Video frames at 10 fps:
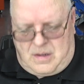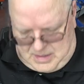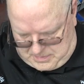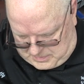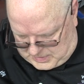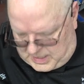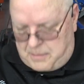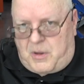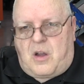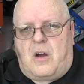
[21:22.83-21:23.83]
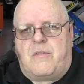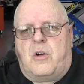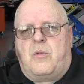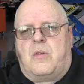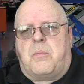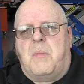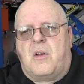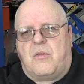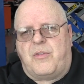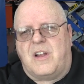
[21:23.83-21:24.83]
I am covered with
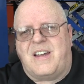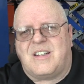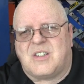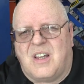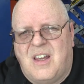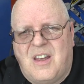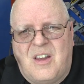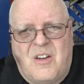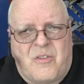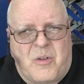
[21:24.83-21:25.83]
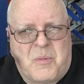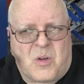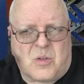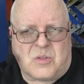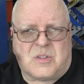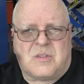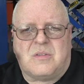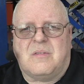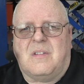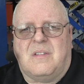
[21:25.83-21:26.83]
metal flakes from
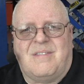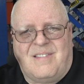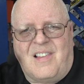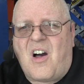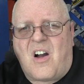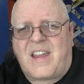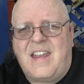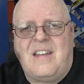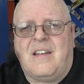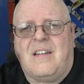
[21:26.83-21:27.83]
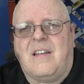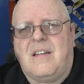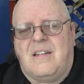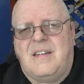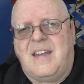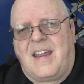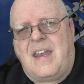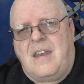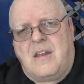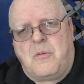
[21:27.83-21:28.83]
those locking,
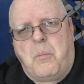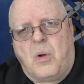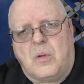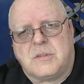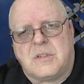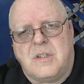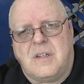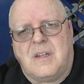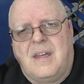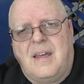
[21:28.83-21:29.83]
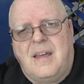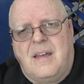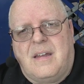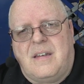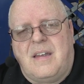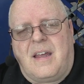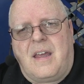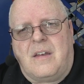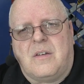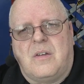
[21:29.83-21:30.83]
digging in bolts that
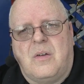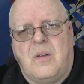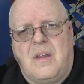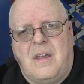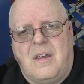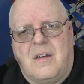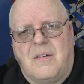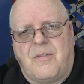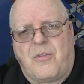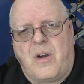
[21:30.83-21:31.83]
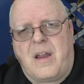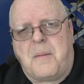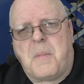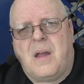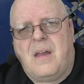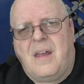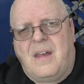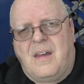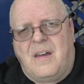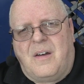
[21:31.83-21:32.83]
dig into the frame
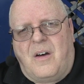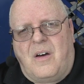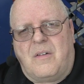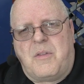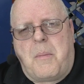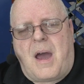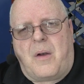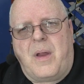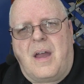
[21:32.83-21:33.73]
of the battery